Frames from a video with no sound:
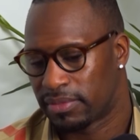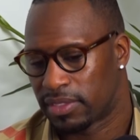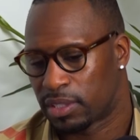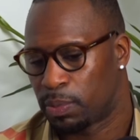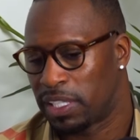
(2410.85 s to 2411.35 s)

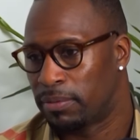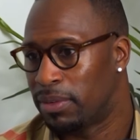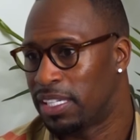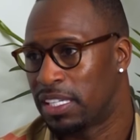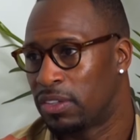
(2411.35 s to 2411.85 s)
spending
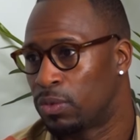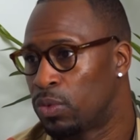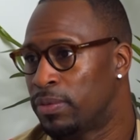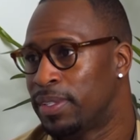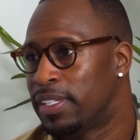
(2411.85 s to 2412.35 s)
money on
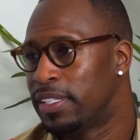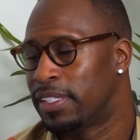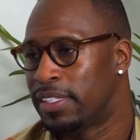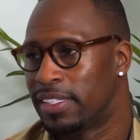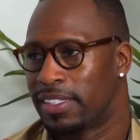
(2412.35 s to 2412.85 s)

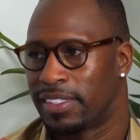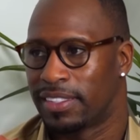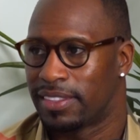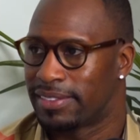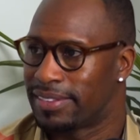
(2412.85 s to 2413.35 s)

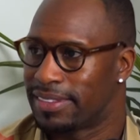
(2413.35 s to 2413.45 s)
women